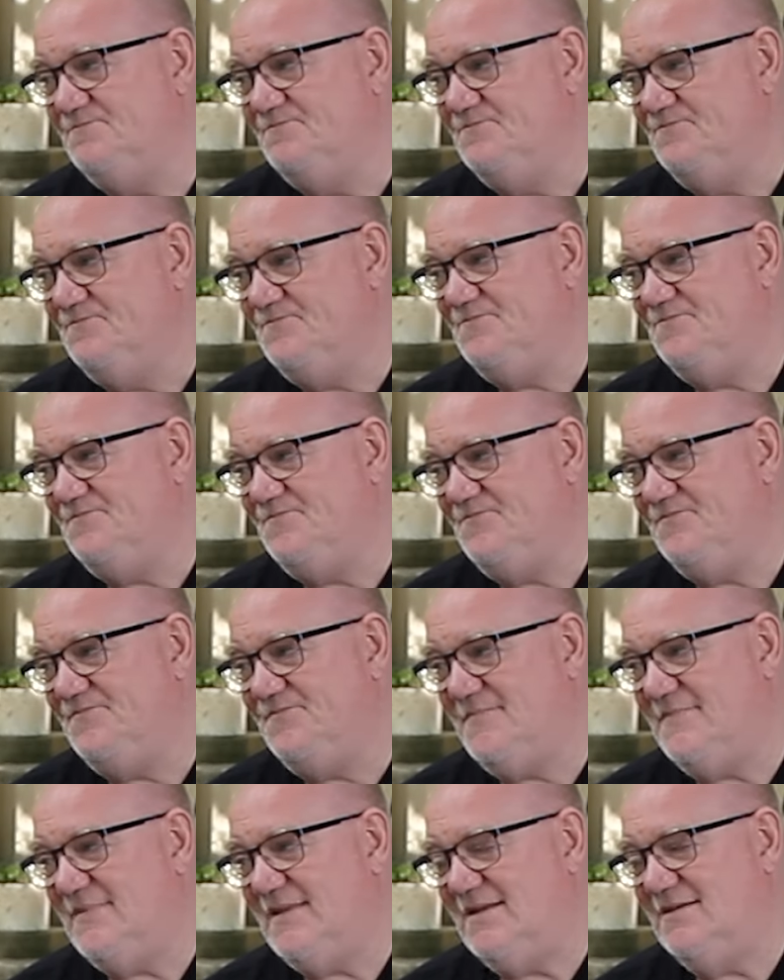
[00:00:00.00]

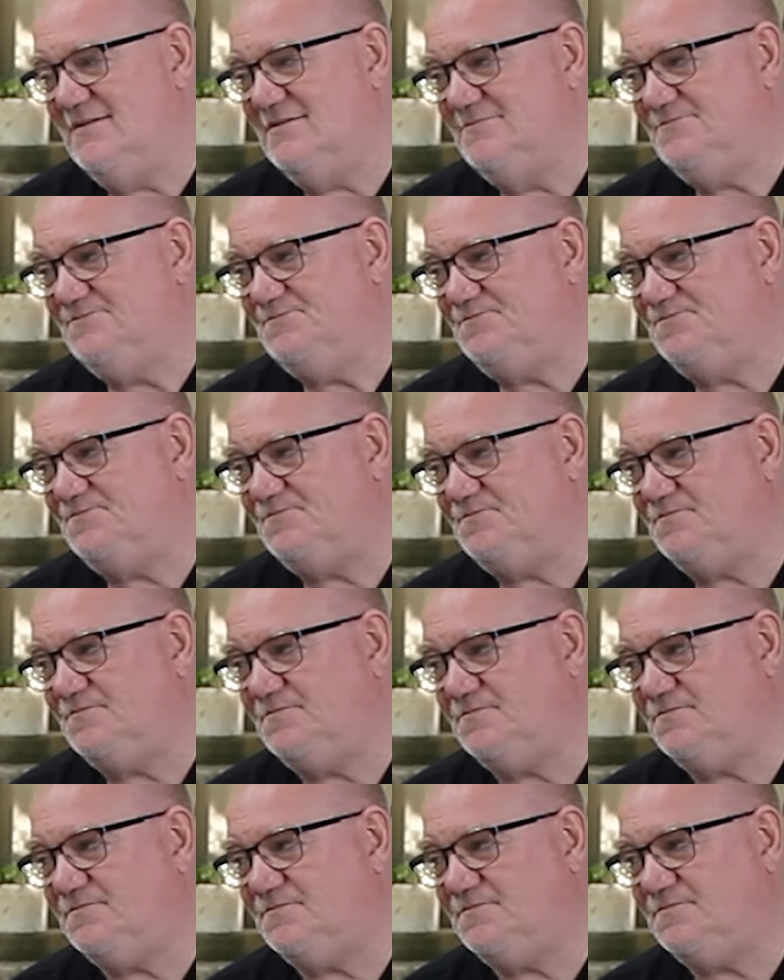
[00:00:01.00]

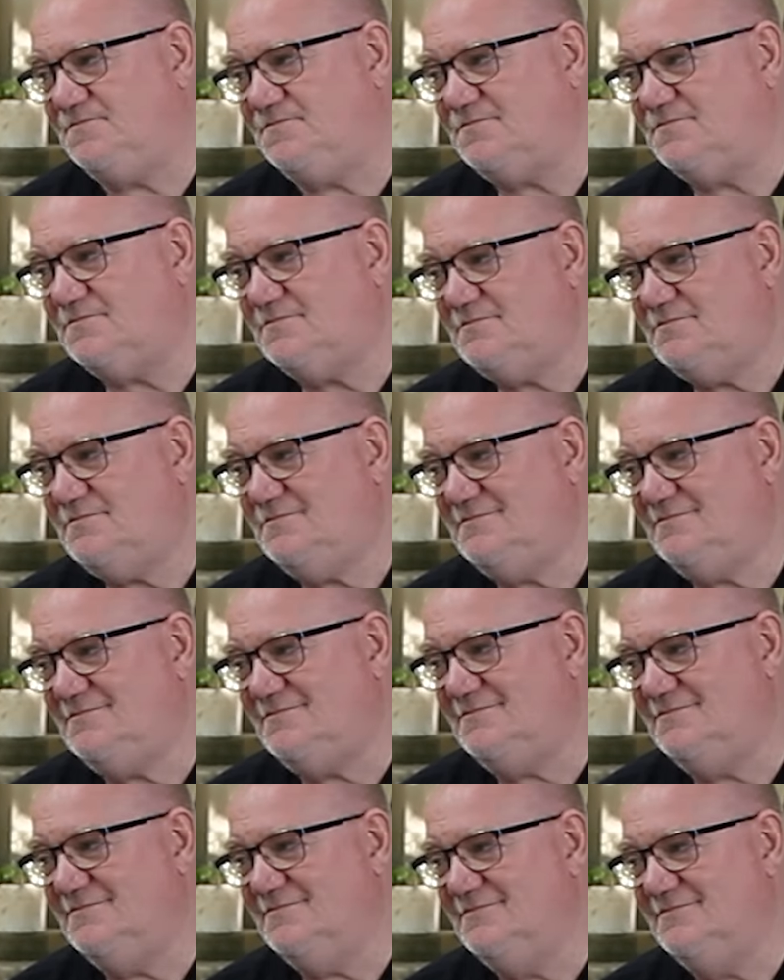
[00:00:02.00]

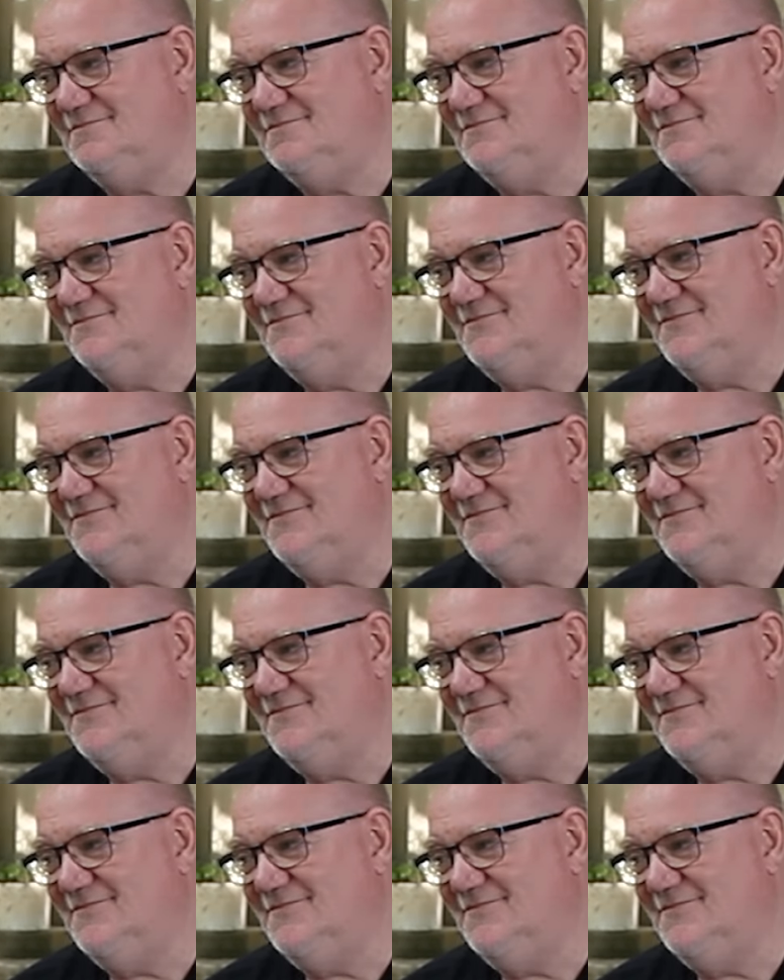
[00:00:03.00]
No words are spoken by the person on screen.